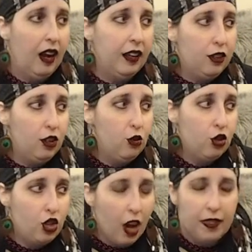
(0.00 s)
you
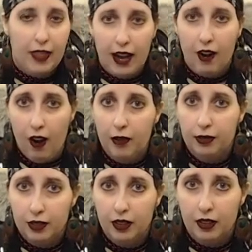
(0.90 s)
shut that
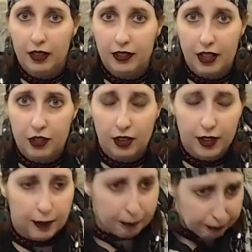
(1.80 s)
off, essentially.